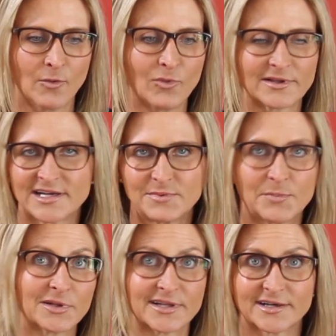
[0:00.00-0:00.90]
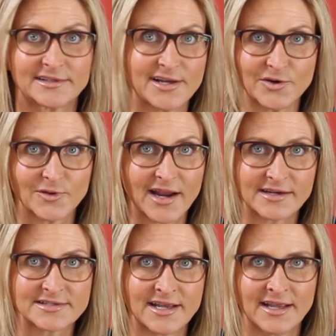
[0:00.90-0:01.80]
willing to be politically
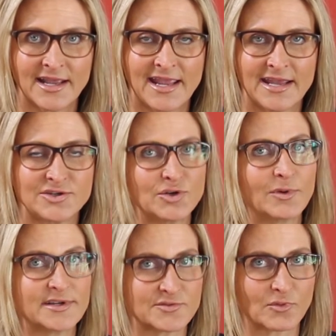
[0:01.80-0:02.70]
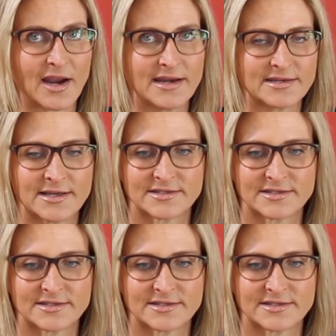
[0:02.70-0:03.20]
incorrect and do what is right.